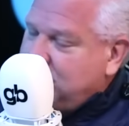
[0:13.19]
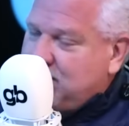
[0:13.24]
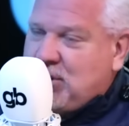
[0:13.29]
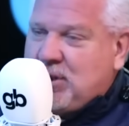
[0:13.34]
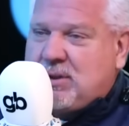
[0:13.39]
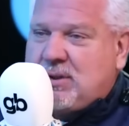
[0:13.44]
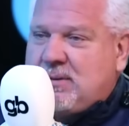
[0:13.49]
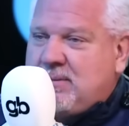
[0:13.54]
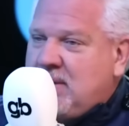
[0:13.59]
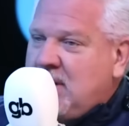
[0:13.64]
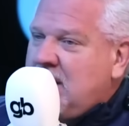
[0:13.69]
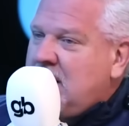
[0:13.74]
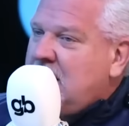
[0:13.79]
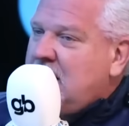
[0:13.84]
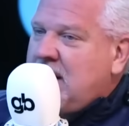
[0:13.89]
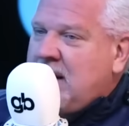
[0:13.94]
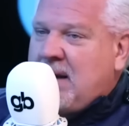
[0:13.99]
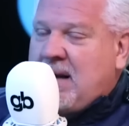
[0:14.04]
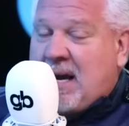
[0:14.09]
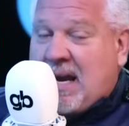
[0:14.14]
Just
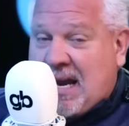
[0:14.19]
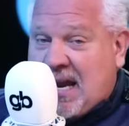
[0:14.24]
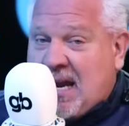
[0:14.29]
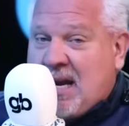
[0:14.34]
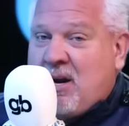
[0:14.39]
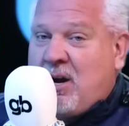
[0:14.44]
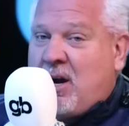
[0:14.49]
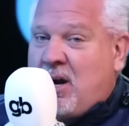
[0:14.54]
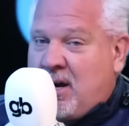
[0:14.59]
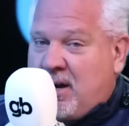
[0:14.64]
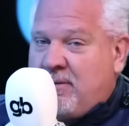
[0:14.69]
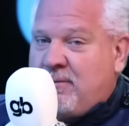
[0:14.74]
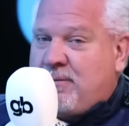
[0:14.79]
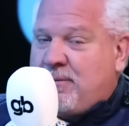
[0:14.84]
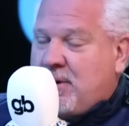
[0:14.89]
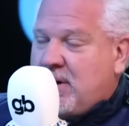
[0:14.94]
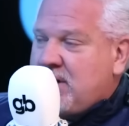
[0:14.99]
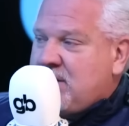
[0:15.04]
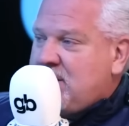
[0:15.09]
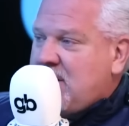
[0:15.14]
hang on
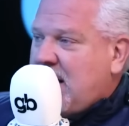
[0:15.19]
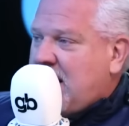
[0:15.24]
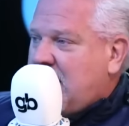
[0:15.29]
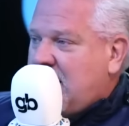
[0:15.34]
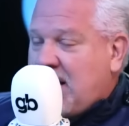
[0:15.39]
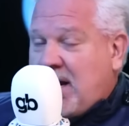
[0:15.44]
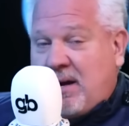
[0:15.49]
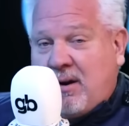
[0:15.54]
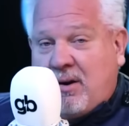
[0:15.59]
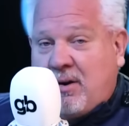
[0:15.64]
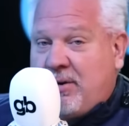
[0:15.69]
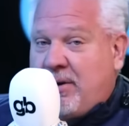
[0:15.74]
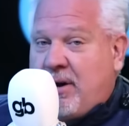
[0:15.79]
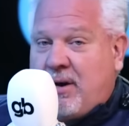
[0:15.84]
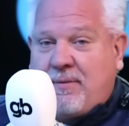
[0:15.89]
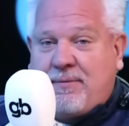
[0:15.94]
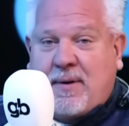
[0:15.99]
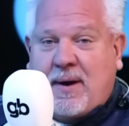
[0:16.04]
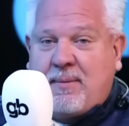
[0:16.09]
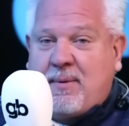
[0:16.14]
for a second. I don't
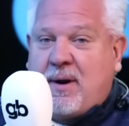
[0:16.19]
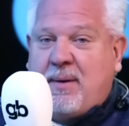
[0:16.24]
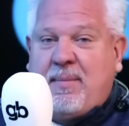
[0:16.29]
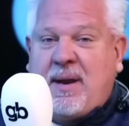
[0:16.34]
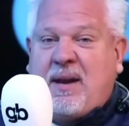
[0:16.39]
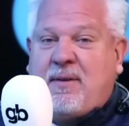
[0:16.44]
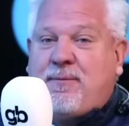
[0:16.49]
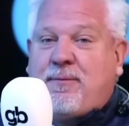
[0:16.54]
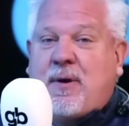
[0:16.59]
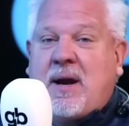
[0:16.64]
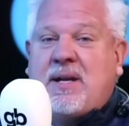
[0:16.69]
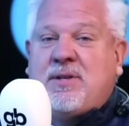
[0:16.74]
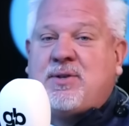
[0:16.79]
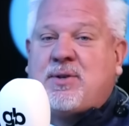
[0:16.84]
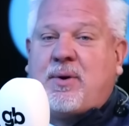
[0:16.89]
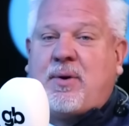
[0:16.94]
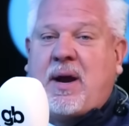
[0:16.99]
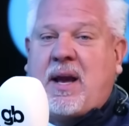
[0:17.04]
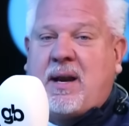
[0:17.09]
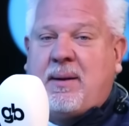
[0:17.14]
know if I'm going to make
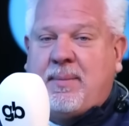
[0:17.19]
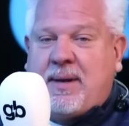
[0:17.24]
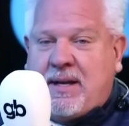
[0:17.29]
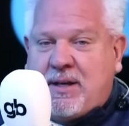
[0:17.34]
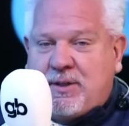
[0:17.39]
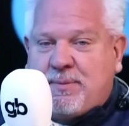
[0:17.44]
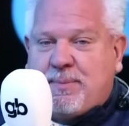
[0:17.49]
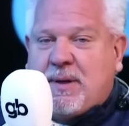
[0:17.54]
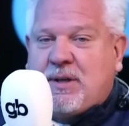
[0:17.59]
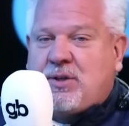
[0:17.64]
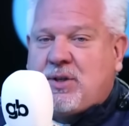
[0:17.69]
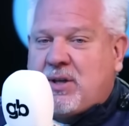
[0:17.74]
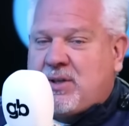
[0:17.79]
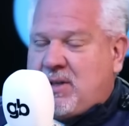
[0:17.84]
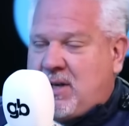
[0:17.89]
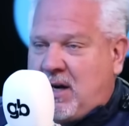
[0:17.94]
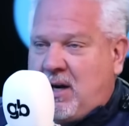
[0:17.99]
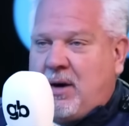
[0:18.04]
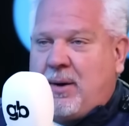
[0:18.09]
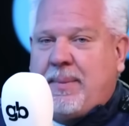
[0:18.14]
friends or enemies, but
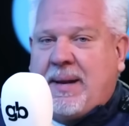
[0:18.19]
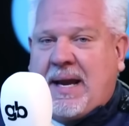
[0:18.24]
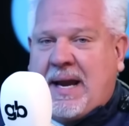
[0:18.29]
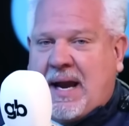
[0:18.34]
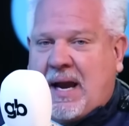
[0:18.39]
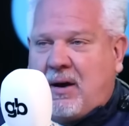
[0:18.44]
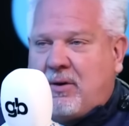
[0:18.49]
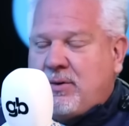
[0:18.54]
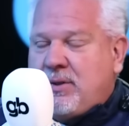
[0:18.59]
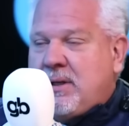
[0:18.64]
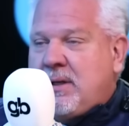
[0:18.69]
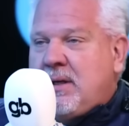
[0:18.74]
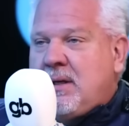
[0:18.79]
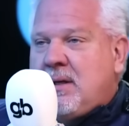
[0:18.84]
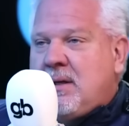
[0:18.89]
just hear me out.